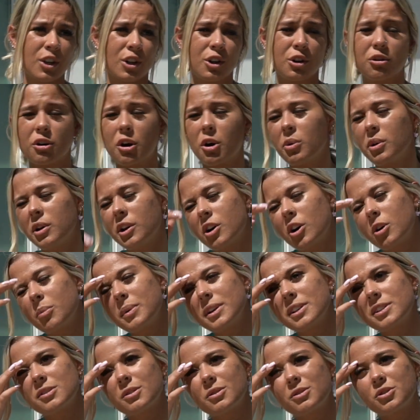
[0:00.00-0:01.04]
Growing all
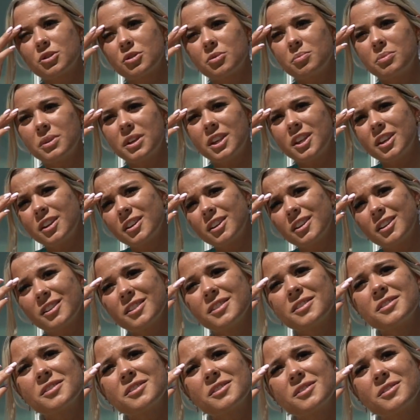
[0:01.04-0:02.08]
my social
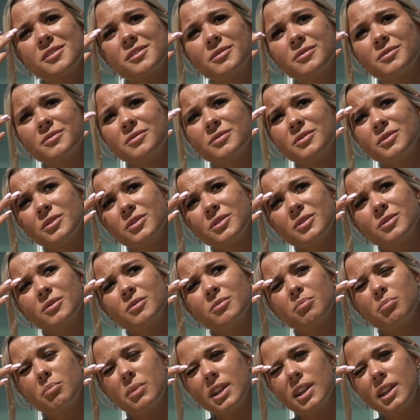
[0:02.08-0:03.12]
medias,
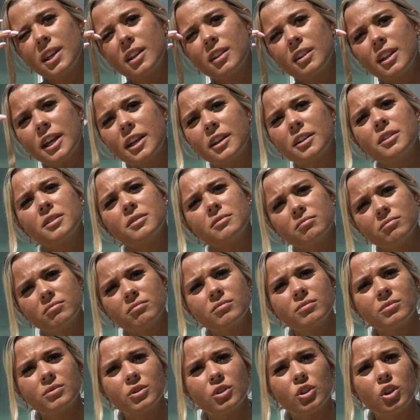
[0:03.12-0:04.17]
meeting like
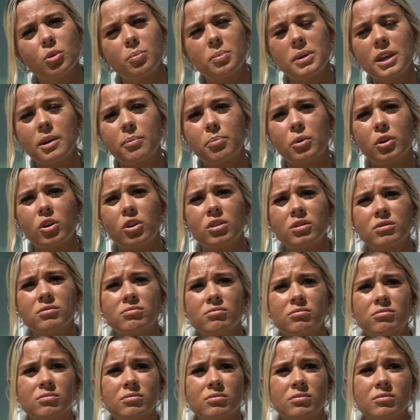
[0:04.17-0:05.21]
new people.
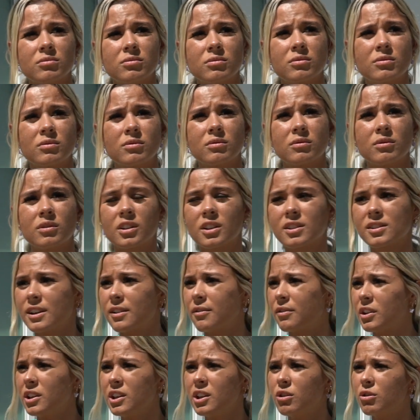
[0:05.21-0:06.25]
So I
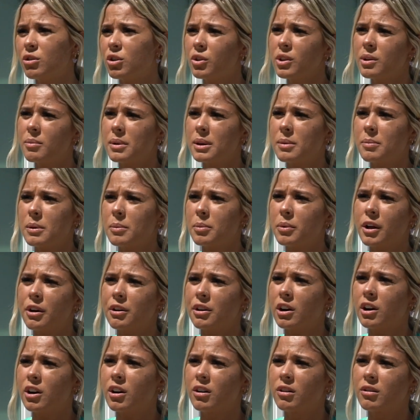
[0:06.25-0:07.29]
really don't know that many people out
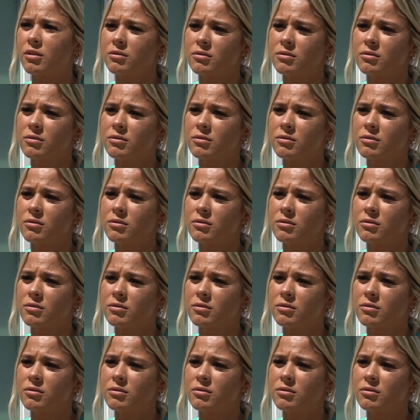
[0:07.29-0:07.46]
here.